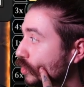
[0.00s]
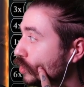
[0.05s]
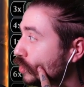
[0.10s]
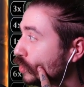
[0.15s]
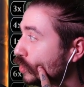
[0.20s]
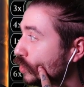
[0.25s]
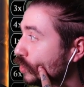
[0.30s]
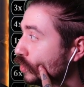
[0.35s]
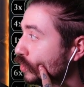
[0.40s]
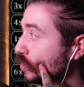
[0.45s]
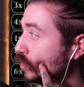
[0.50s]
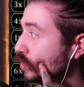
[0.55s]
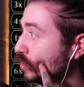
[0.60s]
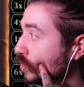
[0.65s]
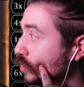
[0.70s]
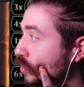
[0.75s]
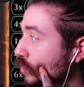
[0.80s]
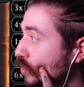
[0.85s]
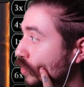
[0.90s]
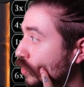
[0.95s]

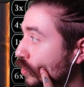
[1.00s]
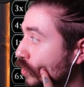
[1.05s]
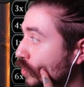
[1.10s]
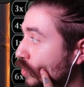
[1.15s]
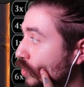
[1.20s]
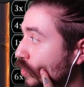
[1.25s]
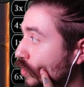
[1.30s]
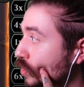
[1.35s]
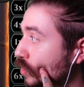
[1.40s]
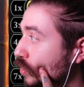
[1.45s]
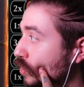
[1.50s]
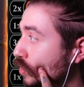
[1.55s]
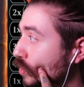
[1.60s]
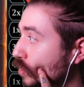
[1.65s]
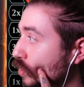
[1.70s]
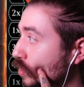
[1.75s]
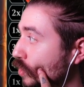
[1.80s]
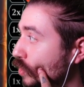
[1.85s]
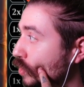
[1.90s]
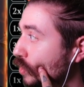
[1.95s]

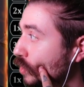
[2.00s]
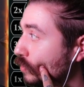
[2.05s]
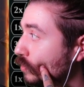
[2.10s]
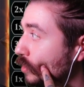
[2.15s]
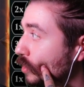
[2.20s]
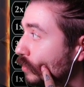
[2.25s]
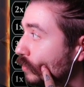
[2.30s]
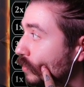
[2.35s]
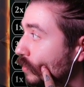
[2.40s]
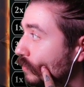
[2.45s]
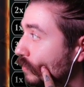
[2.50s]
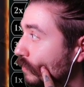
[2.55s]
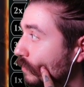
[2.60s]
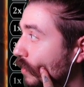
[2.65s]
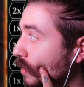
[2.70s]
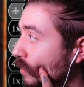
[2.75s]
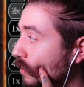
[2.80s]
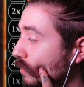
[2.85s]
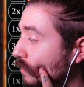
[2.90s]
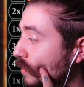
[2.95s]
Sure, we get rid of
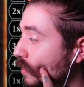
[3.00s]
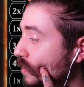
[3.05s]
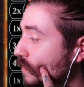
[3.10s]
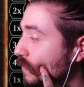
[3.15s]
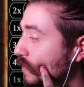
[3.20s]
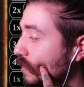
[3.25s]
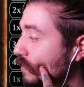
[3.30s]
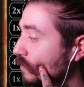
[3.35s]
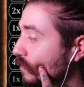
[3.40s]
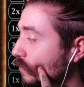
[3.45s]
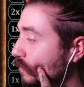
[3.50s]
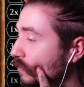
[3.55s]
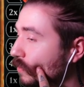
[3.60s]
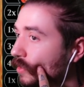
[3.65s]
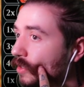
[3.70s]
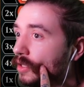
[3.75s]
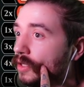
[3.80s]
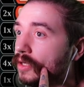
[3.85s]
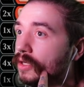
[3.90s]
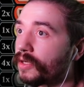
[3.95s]
Valgavoth Faithful.
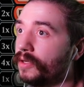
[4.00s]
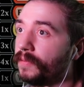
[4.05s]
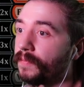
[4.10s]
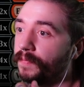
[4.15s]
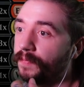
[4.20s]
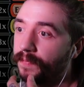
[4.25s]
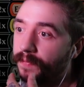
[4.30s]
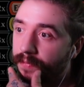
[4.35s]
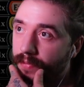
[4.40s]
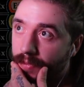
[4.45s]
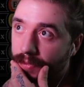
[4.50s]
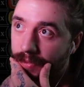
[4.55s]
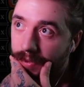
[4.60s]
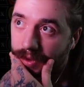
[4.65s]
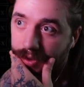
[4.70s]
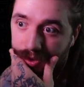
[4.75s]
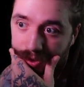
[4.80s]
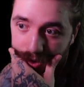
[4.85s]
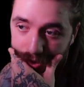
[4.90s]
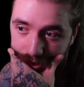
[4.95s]

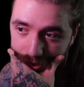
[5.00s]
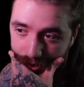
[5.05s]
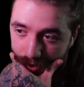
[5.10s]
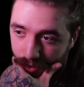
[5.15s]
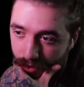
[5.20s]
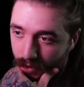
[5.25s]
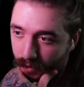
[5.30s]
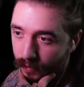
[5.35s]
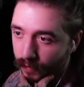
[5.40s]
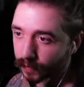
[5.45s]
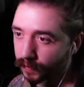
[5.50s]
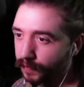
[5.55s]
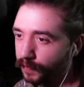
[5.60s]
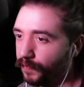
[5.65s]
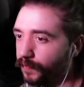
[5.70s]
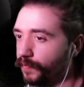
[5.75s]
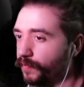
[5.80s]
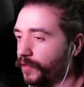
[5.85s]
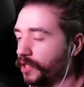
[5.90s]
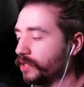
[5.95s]
I don't know.
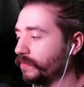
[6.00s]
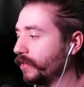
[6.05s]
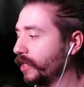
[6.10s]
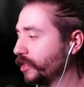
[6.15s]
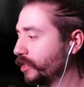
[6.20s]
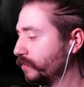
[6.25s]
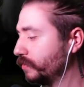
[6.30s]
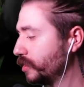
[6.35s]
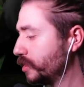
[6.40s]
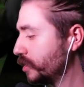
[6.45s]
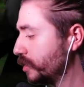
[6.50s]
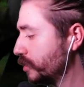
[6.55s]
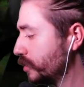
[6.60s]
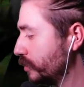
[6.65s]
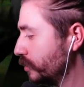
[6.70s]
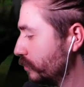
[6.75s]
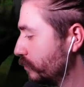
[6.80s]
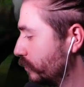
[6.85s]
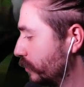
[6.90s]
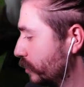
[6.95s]
This matchup just
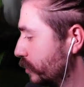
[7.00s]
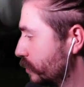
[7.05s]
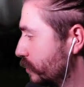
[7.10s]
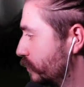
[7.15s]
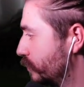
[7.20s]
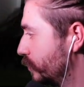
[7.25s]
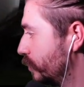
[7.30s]
isn't good for us.